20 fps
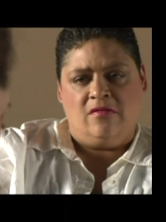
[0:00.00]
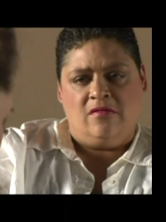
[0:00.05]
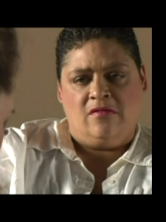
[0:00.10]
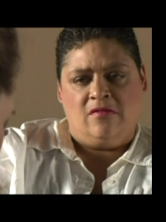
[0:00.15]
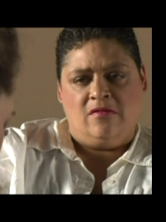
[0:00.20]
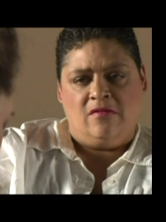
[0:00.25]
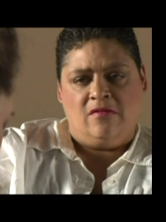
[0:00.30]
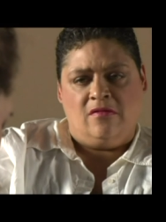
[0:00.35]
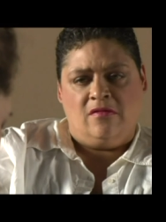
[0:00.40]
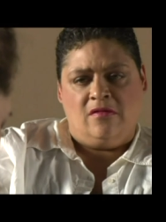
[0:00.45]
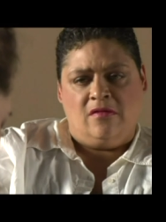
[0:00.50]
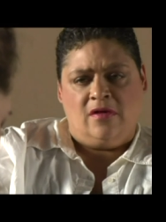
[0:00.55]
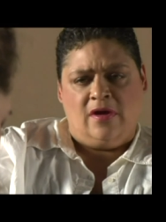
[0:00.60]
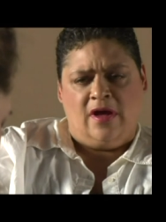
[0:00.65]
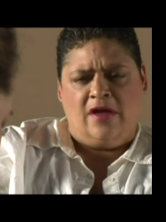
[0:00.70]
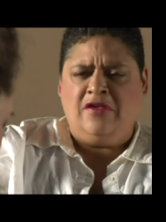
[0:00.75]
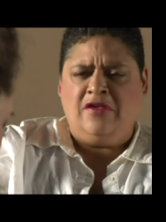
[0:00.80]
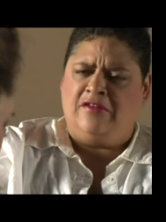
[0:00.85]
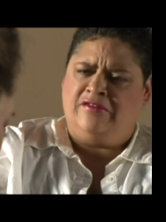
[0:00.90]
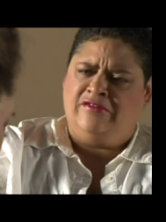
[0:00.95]
Oh, my God.
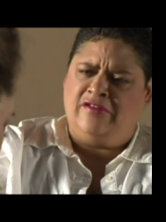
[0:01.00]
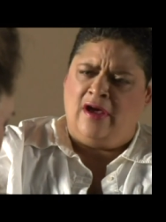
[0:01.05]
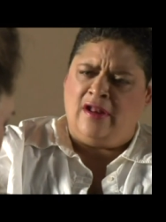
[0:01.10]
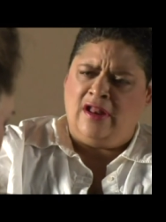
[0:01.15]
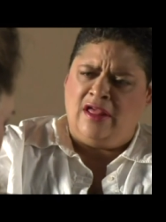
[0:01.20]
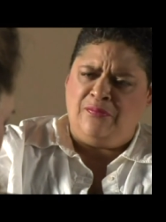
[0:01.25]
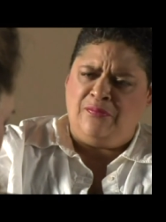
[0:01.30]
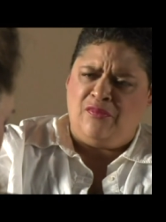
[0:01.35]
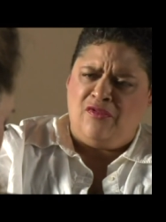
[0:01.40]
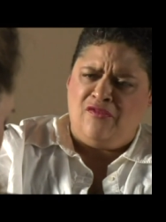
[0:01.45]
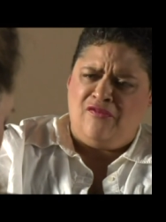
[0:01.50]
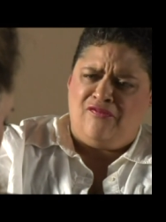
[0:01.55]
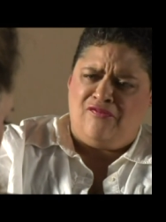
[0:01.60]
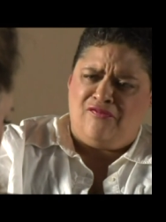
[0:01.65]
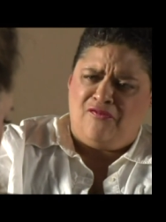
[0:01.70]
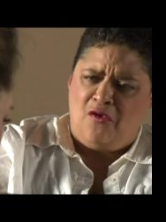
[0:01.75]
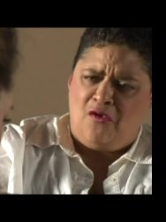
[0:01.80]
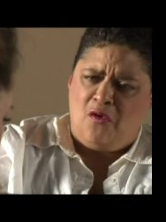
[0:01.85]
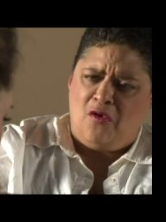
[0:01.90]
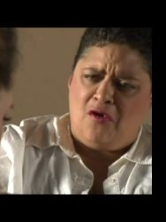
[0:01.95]
And you've done it
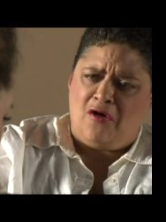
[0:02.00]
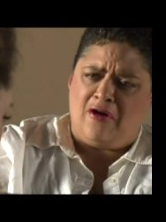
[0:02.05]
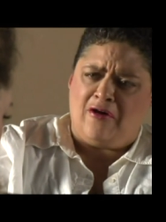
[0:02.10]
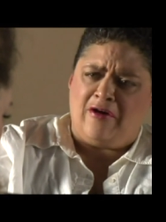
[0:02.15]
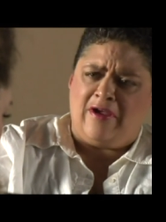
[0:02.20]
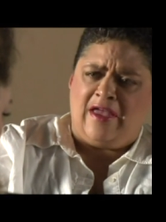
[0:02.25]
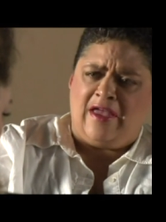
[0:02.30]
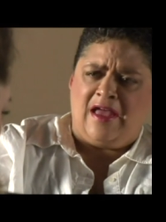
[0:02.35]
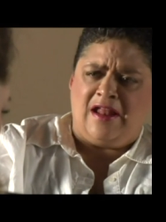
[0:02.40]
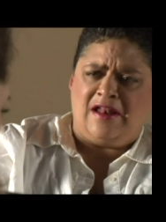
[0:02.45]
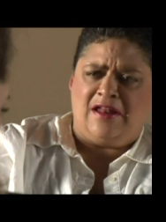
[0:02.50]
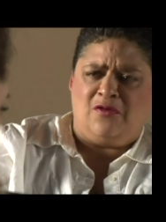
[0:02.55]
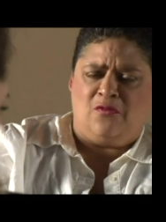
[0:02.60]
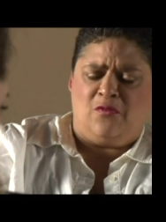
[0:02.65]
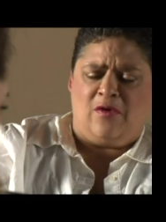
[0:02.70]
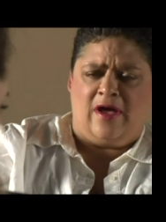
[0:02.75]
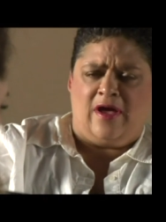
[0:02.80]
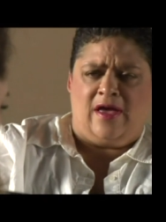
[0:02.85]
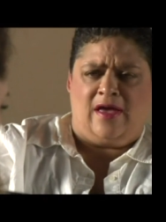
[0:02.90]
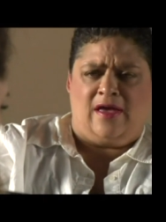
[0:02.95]
before
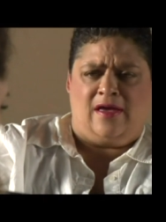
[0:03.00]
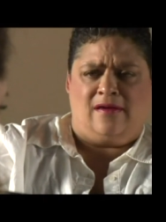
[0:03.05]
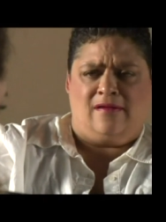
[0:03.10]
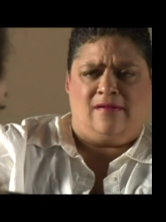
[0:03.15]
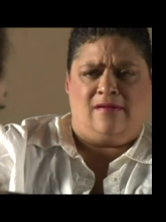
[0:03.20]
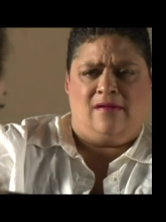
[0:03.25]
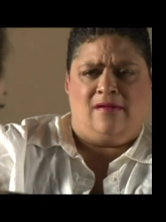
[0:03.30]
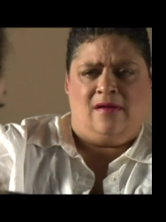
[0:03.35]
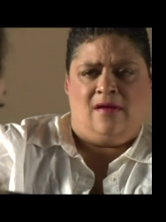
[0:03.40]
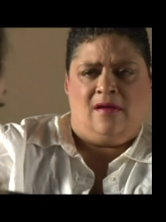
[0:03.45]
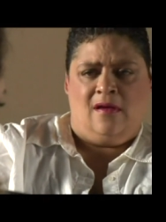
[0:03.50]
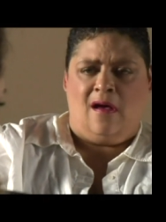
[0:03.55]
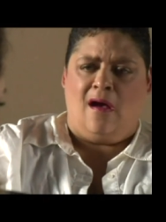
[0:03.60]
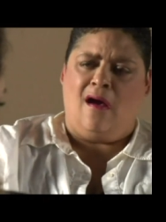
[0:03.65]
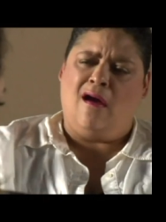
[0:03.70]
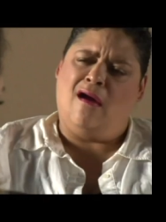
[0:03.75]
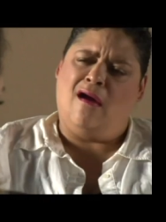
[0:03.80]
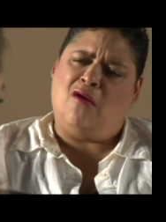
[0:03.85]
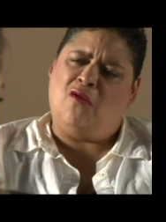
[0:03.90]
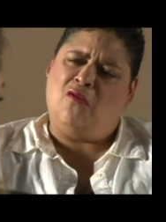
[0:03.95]
anyway. Oh, my God.
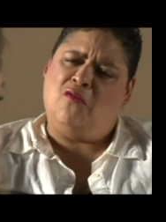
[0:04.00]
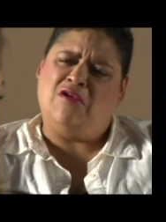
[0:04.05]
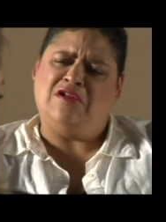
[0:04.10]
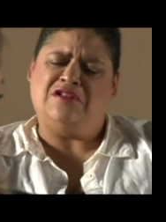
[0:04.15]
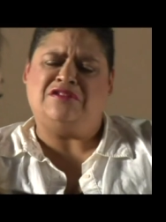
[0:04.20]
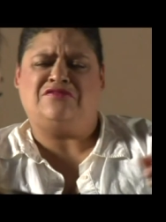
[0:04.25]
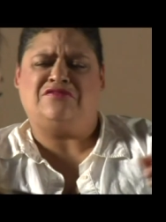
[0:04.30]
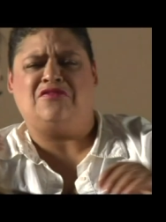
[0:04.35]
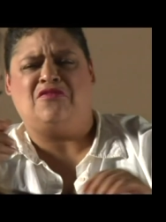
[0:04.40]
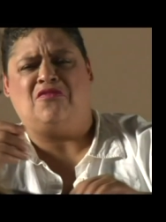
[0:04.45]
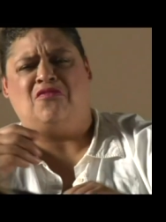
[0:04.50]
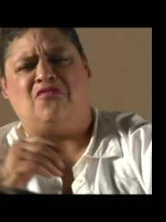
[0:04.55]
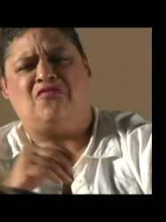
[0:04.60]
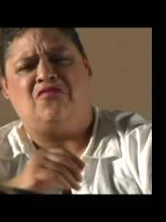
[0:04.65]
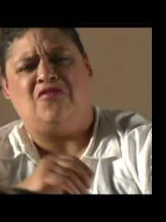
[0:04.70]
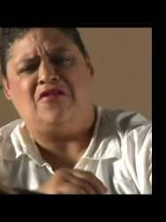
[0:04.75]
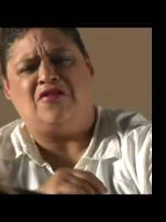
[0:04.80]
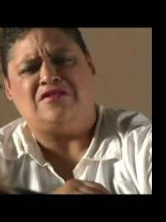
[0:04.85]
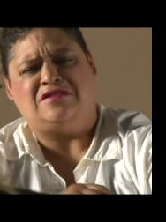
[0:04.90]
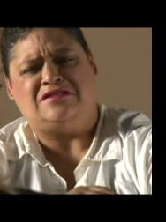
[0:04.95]
Oh, what's the
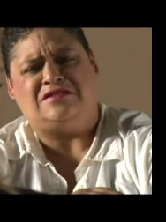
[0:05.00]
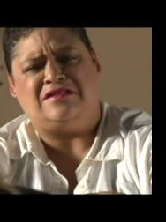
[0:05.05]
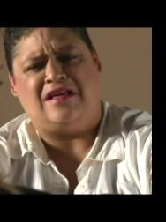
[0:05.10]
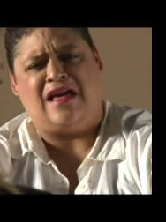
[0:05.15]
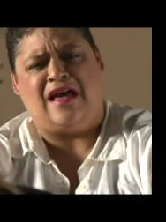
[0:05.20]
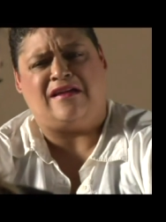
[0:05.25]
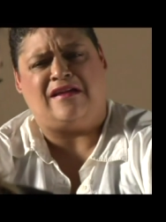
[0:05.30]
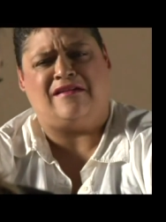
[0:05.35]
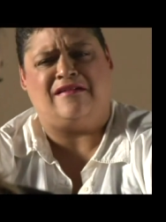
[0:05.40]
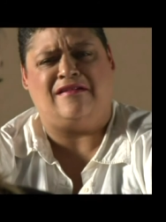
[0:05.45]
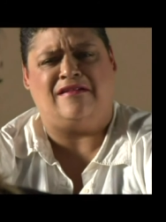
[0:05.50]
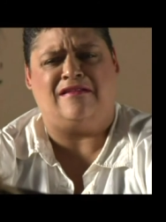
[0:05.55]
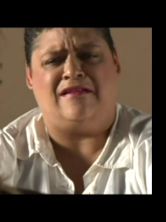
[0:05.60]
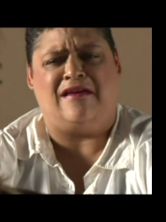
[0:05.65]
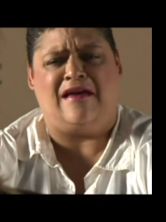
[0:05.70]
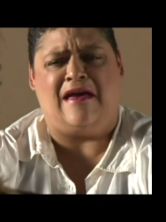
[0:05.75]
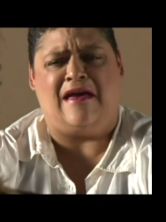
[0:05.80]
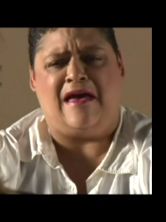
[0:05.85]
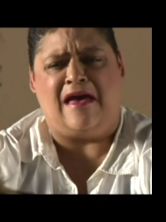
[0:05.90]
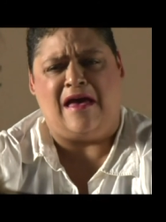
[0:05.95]
worst that could
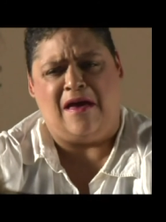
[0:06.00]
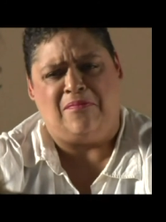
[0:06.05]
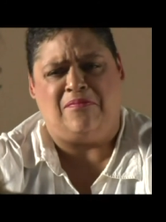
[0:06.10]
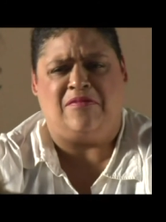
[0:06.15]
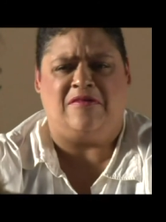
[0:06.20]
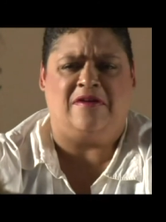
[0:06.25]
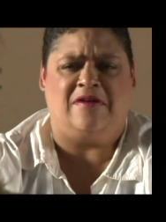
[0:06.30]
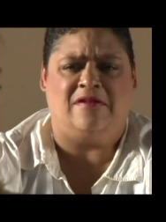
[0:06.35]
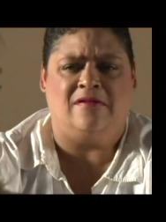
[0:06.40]
happen?